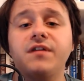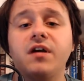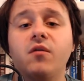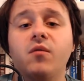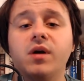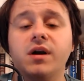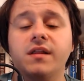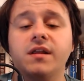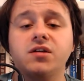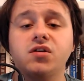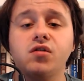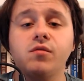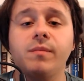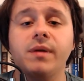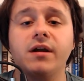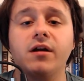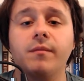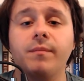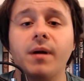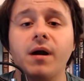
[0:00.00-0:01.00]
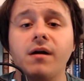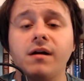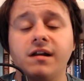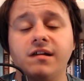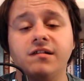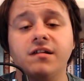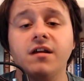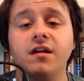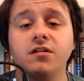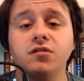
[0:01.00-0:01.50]
one of the two bigger
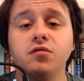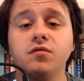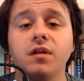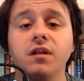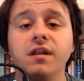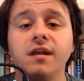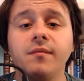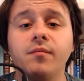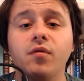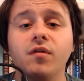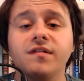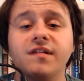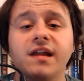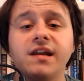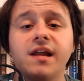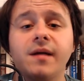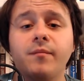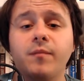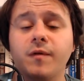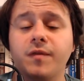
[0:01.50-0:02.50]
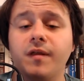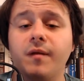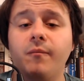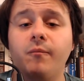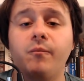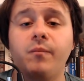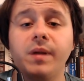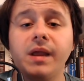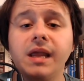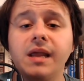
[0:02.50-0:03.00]
parties? Do the Liberals end up with a
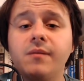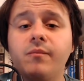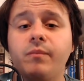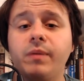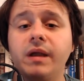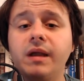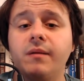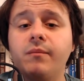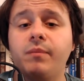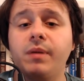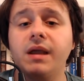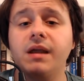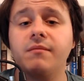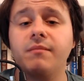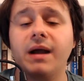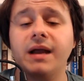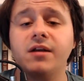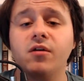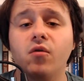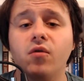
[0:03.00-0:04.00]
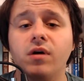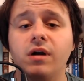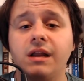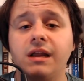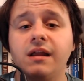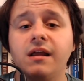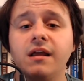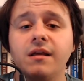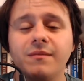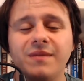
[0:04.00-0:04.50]
big minority
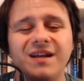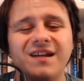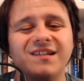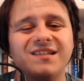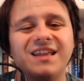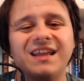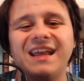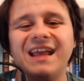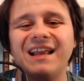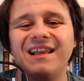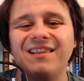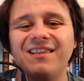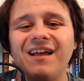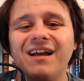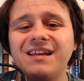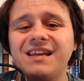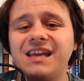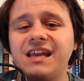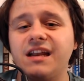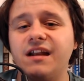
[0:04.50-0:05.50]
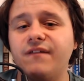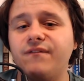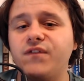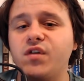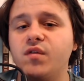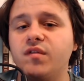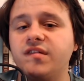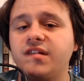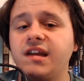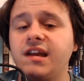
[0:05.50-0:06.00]
because they get lucky in a few
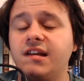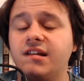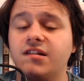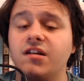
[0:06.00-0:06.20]
seats?